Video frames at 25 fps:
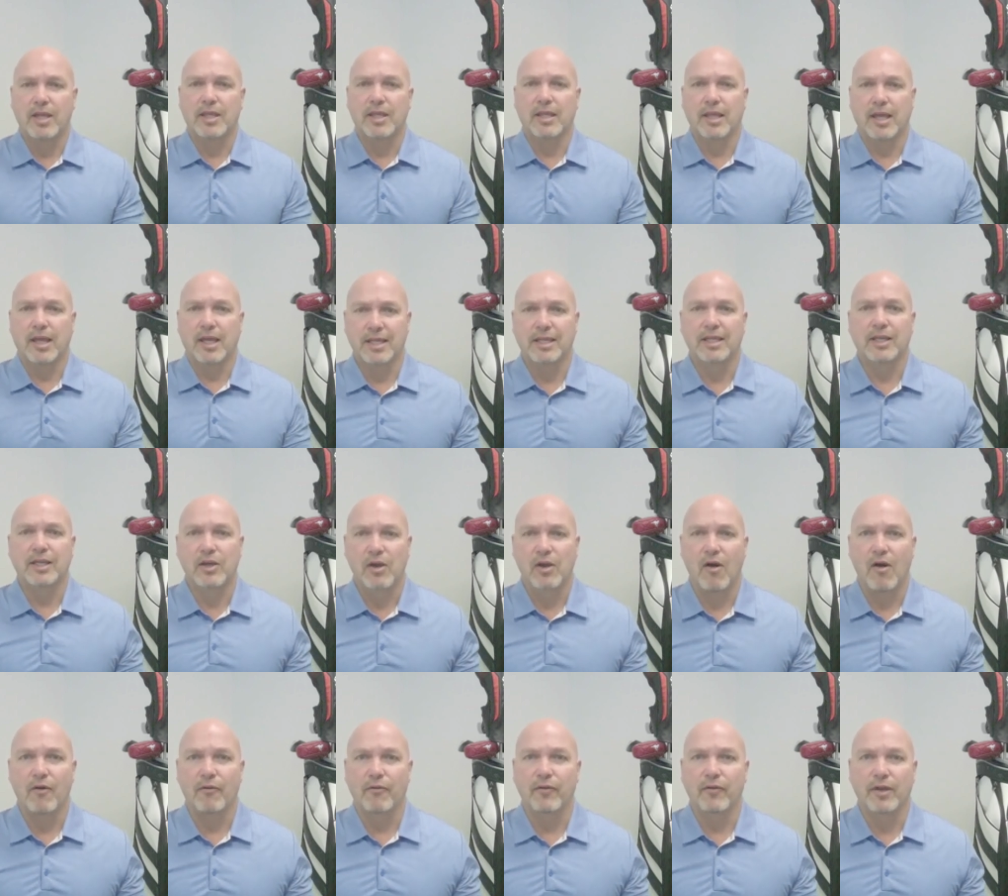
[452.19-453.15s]
in the
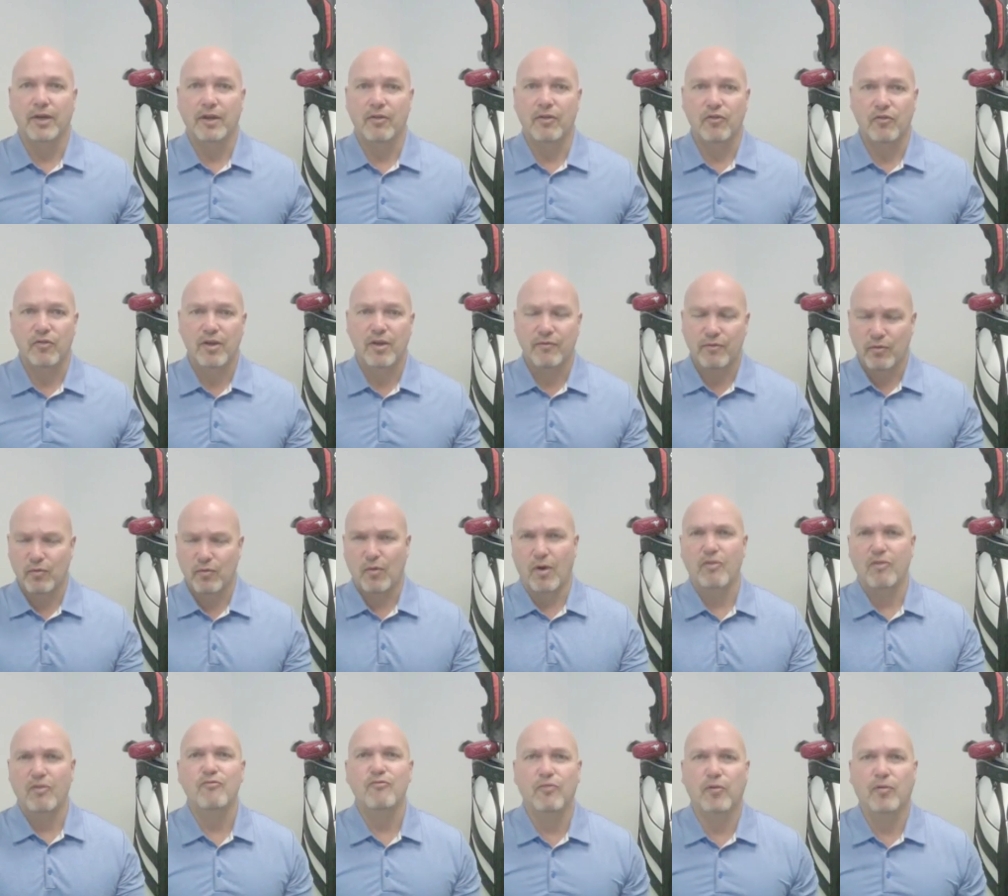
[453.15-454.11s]
golf industry if it
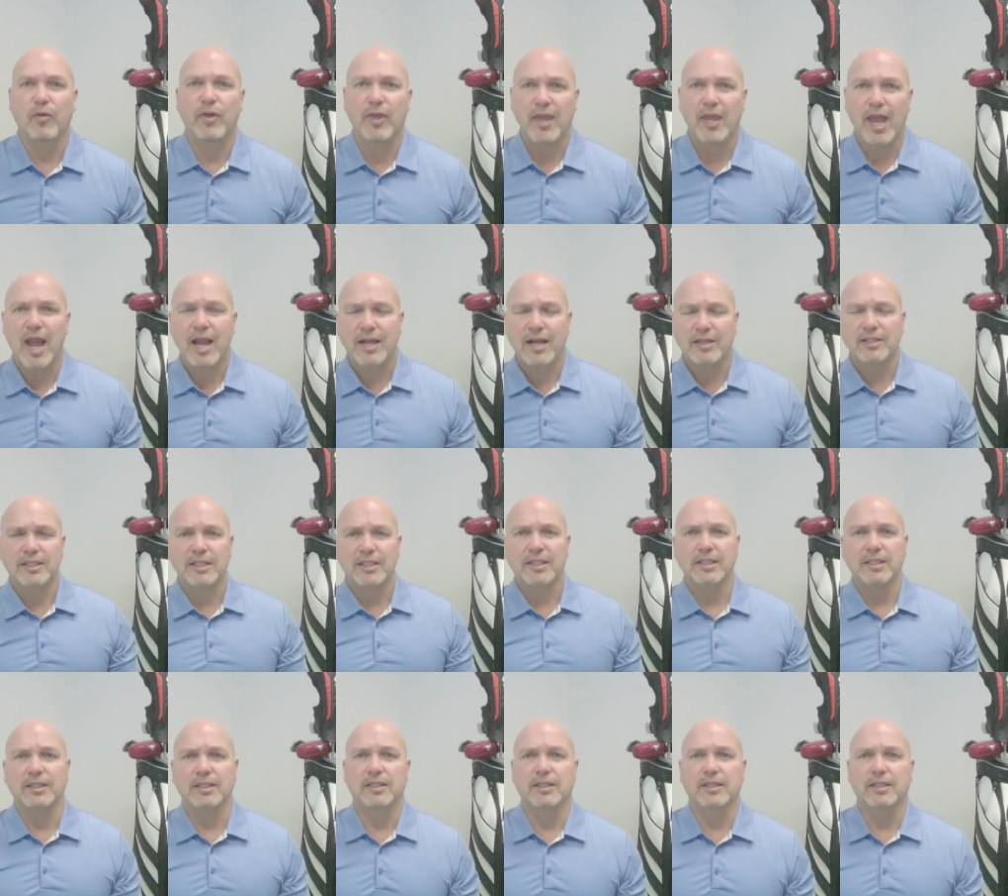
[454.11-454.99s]
wasn't for the accident?